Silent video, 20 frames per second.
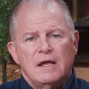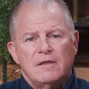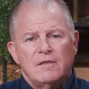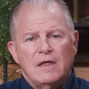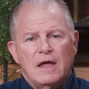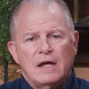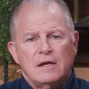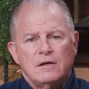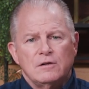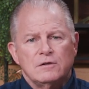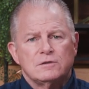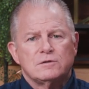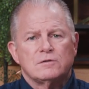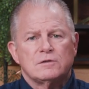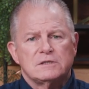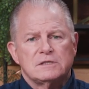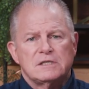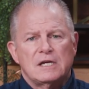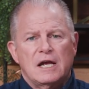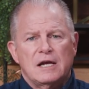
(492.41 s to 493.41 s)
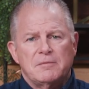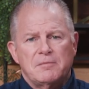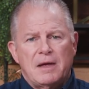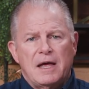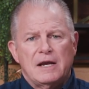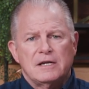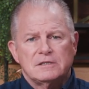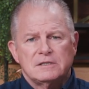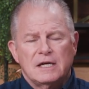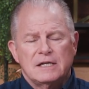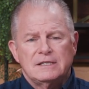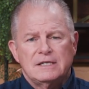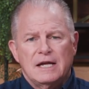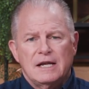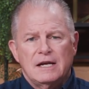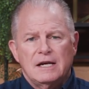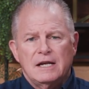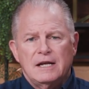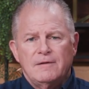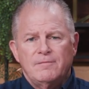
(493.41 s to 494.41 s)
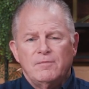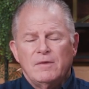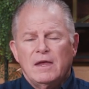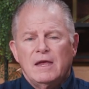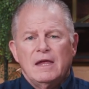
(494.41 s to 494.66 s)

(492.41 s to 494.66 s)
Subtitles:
that user-assigned managed identity,